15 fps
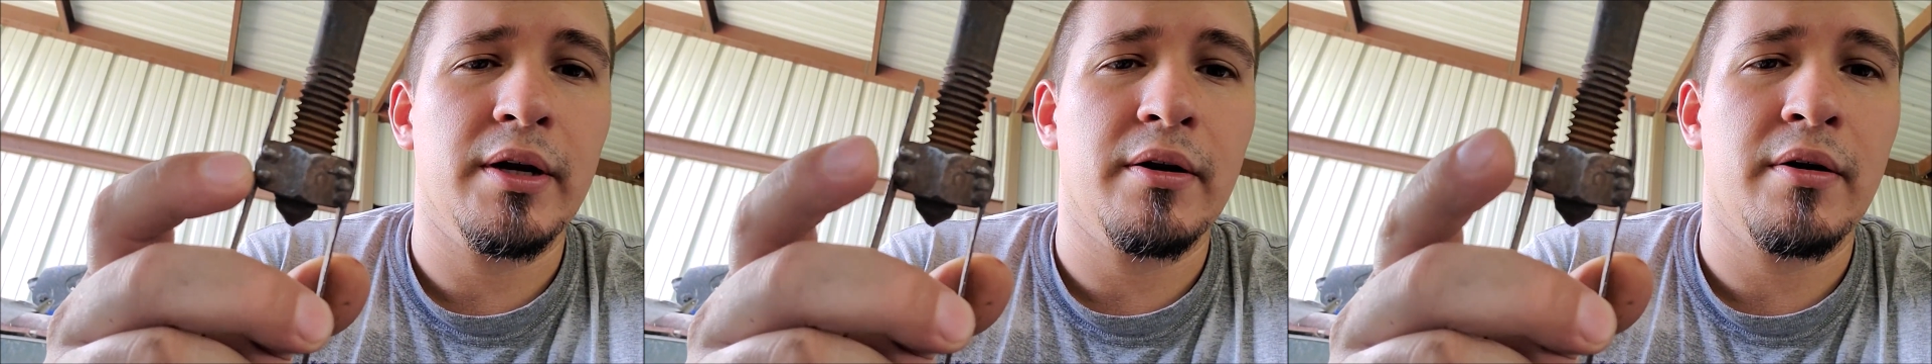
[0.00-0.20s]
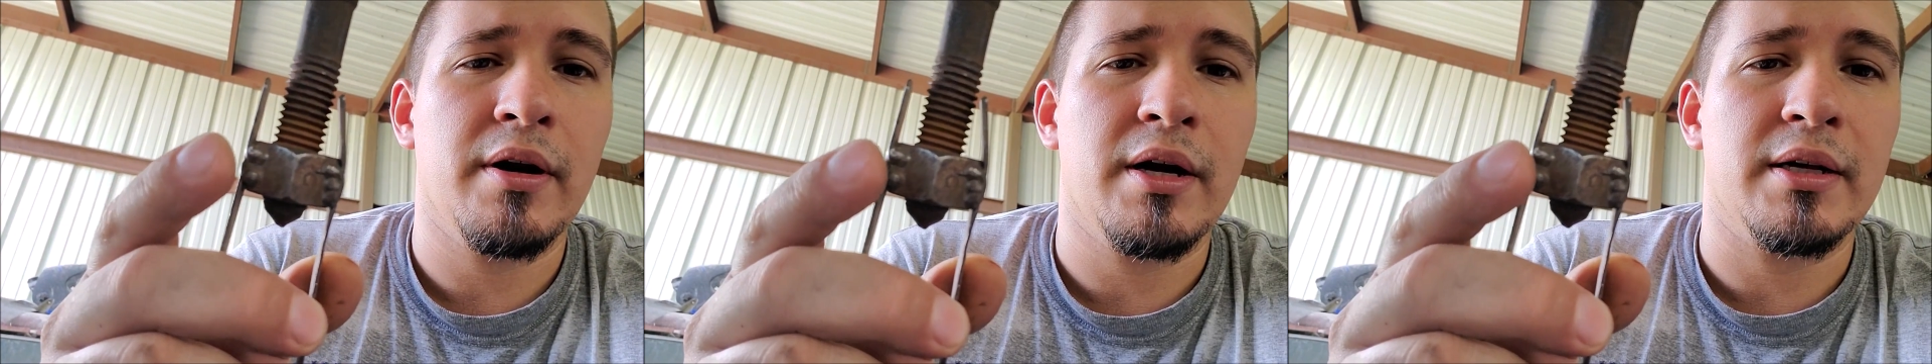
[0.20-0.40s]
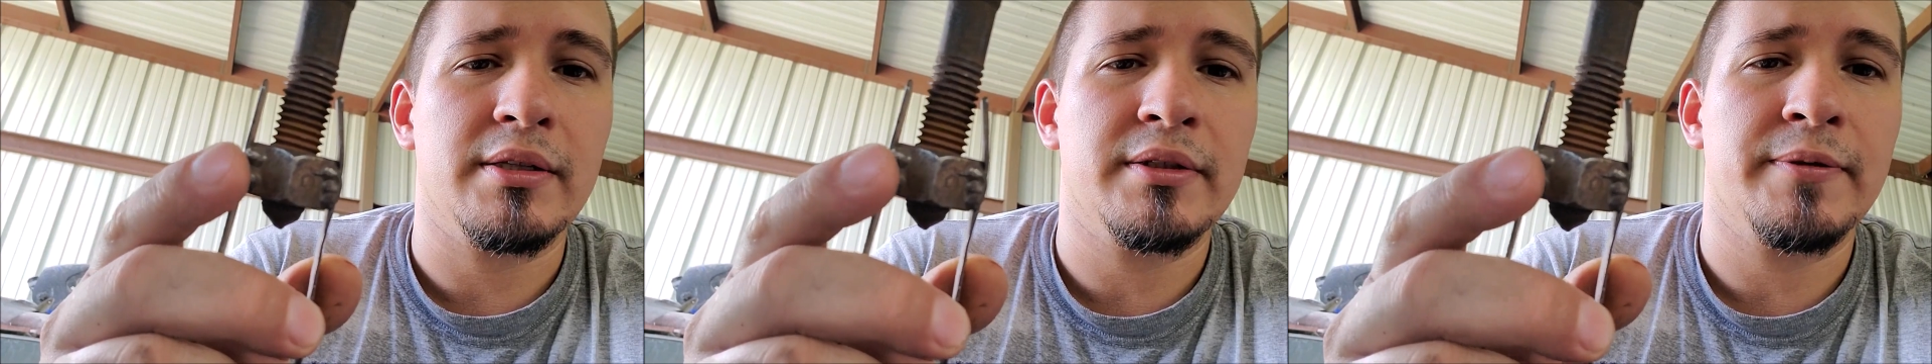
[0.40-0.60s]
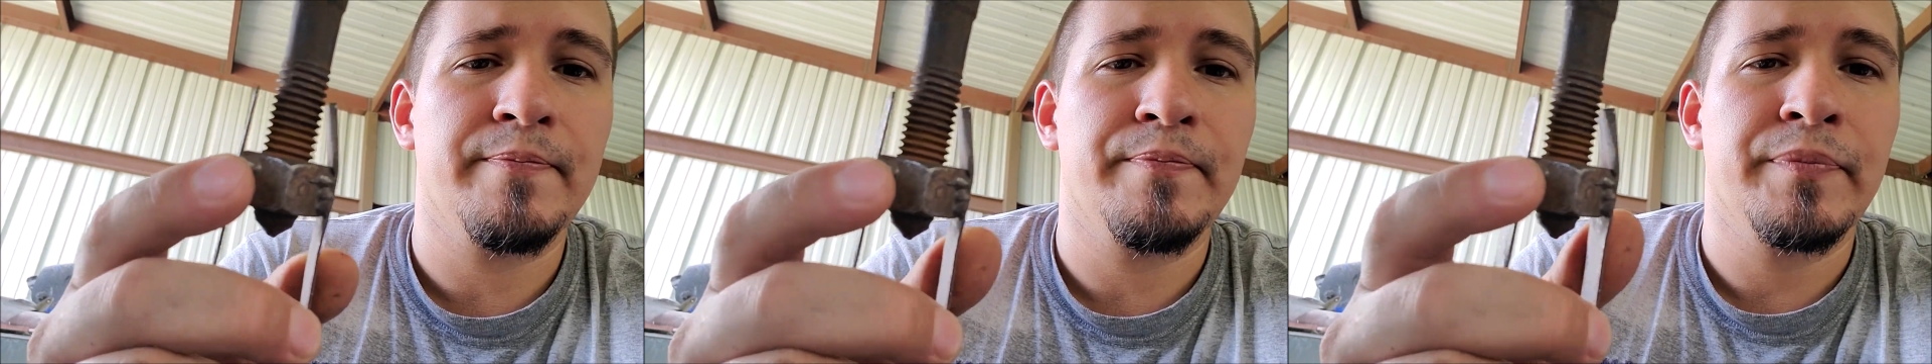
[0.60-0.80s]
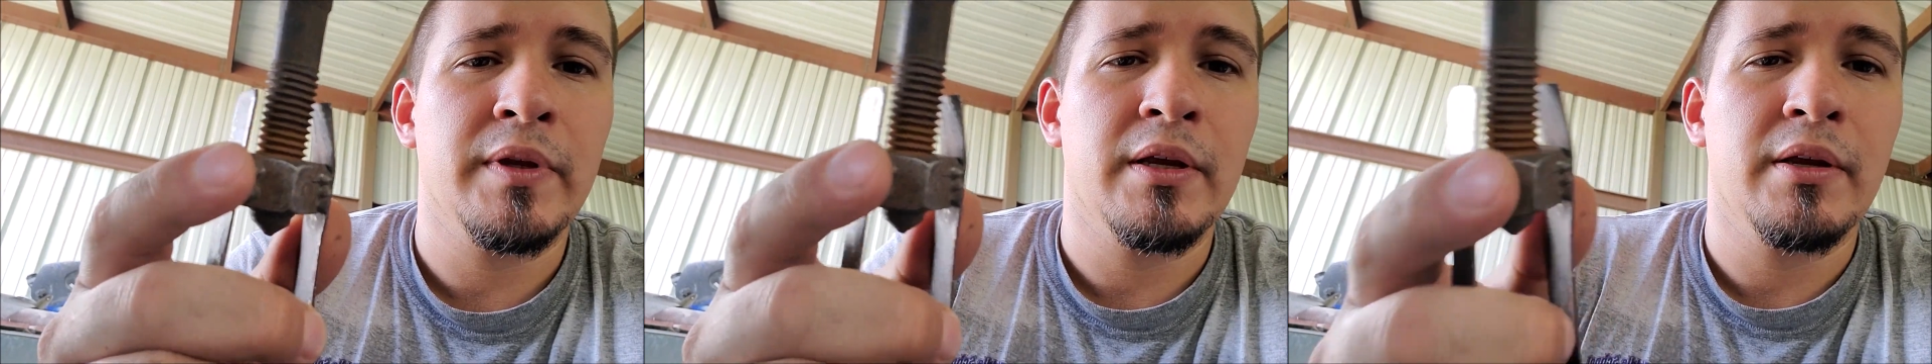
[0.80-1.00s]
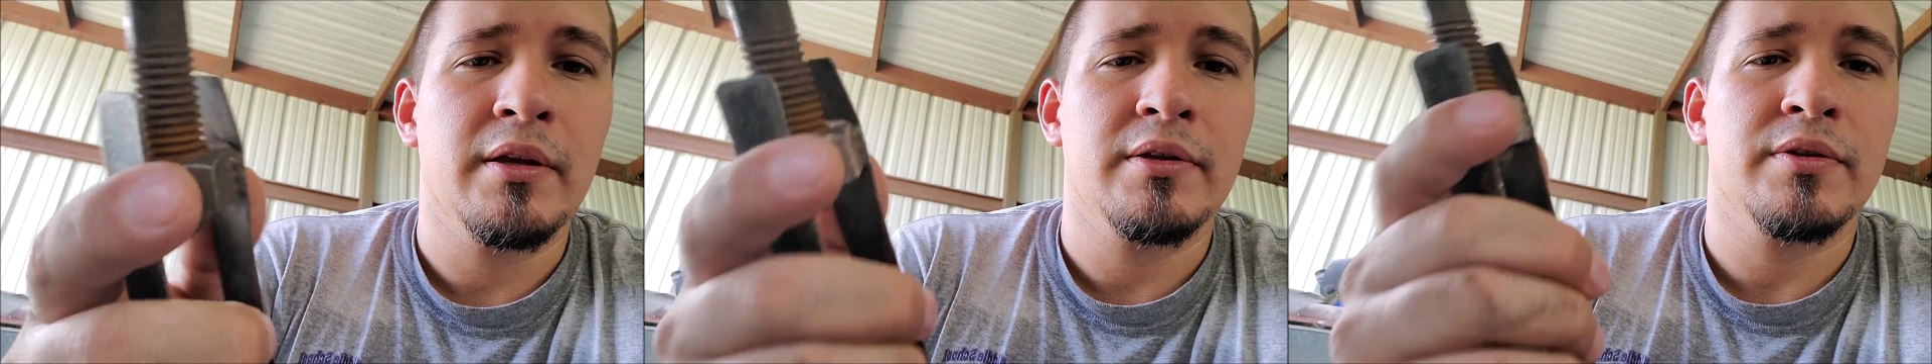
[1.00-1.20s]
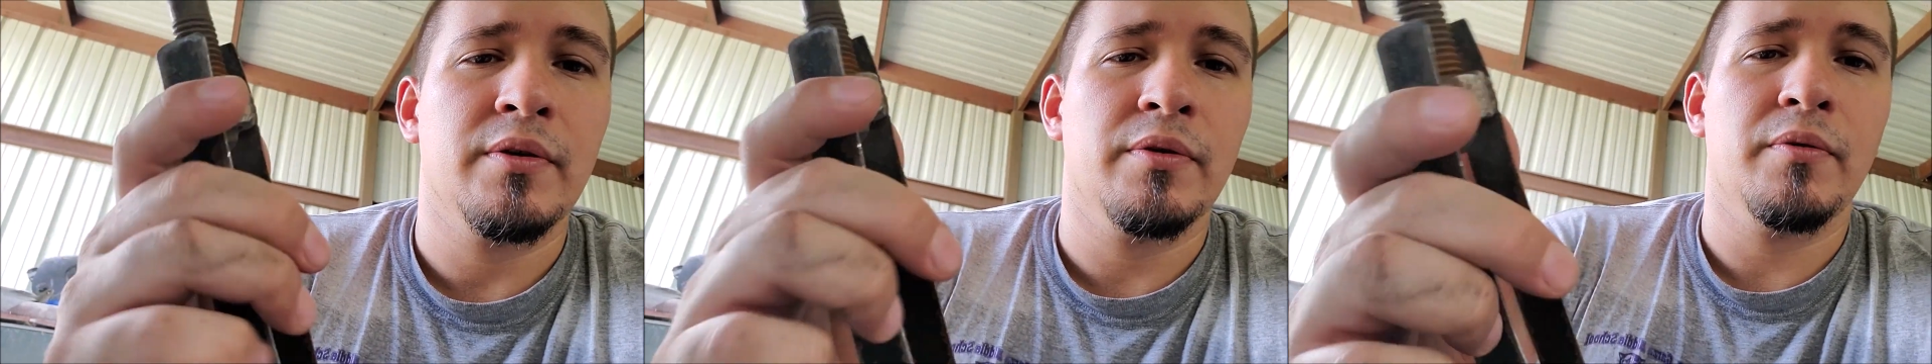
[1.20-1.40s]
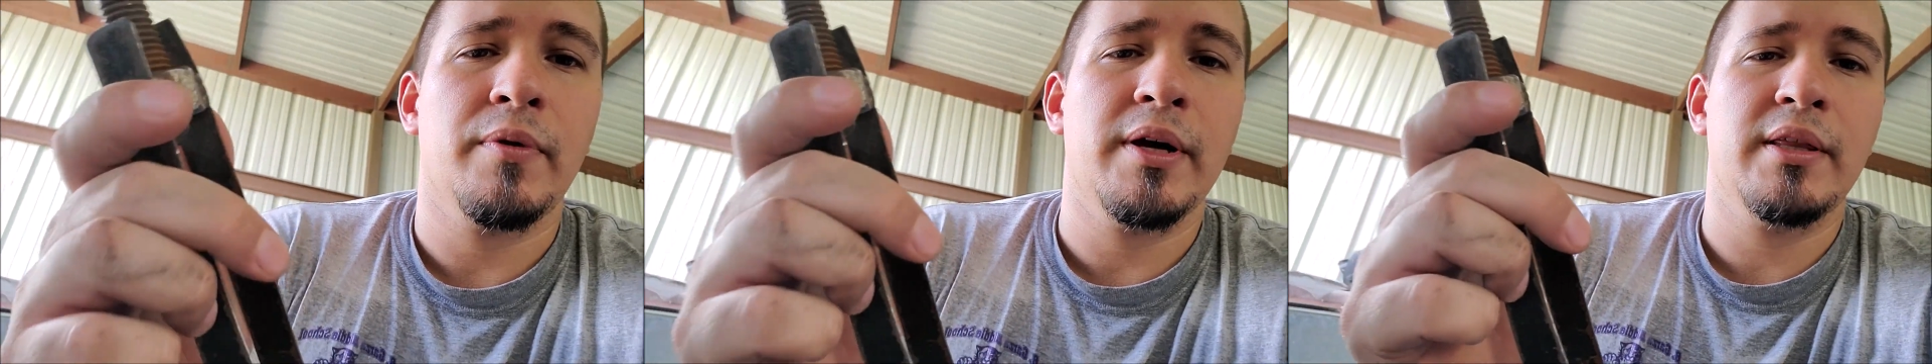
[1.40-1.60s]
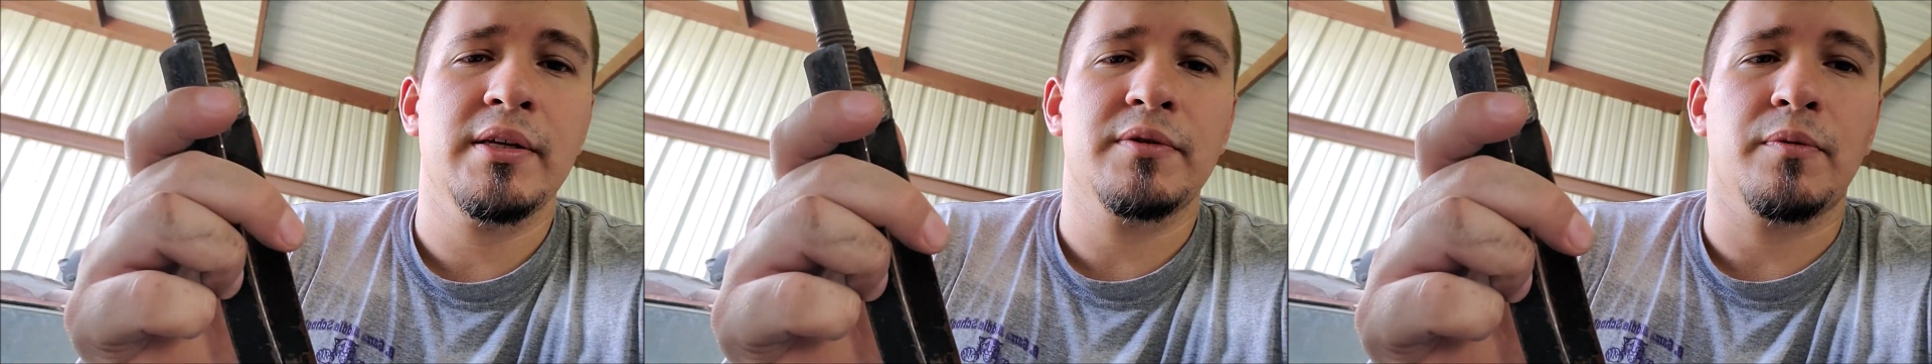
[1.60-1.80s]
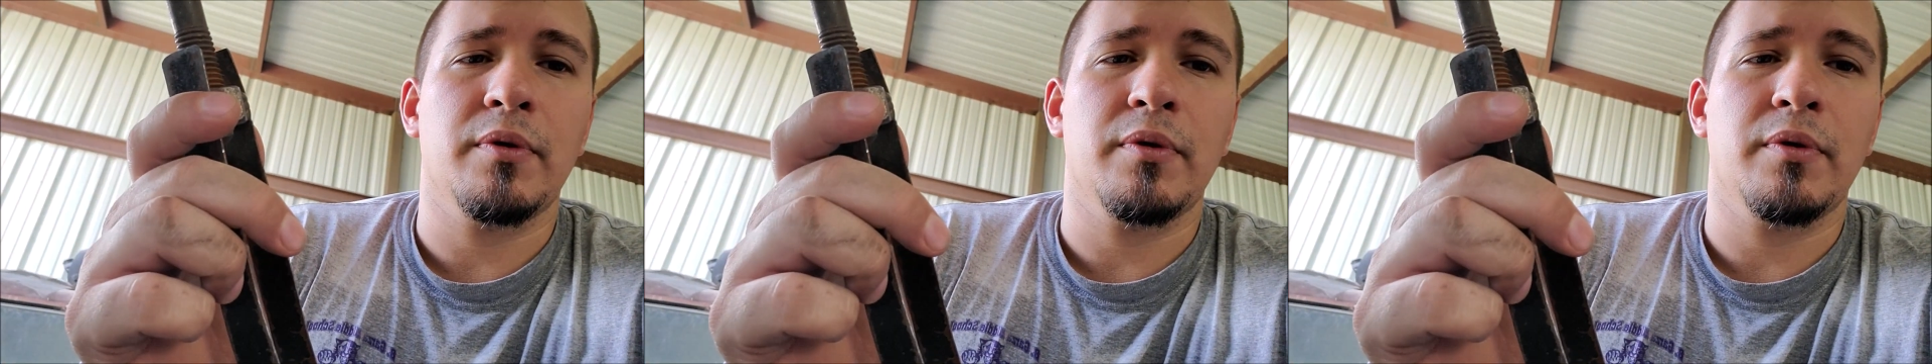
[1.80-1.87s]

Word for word: across so the way this